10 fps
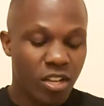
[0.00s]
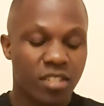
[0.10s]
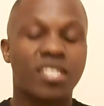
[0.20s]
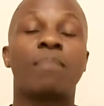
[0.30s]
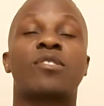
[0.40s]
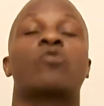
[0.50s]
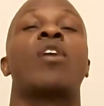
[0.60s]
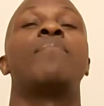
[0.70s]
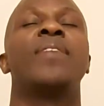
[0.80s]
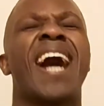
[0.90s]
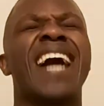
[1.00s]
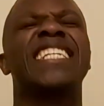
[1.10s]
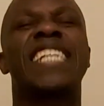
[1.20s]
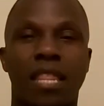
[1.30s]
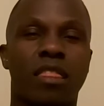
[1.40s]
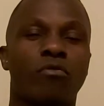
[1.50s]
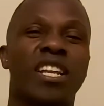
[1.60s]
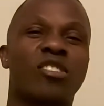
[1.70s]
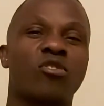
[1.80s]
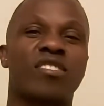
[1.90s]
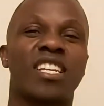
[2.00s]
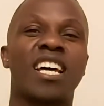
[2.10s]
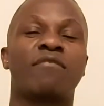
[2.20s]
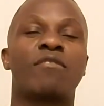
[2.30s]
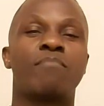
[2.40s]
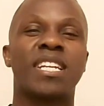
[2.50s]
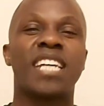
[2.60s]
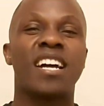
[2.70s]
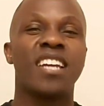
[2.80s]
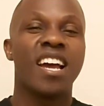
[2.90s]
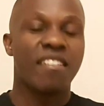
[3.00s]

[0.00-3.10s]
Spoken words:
subscribe, and get through lessons I learned from my dad.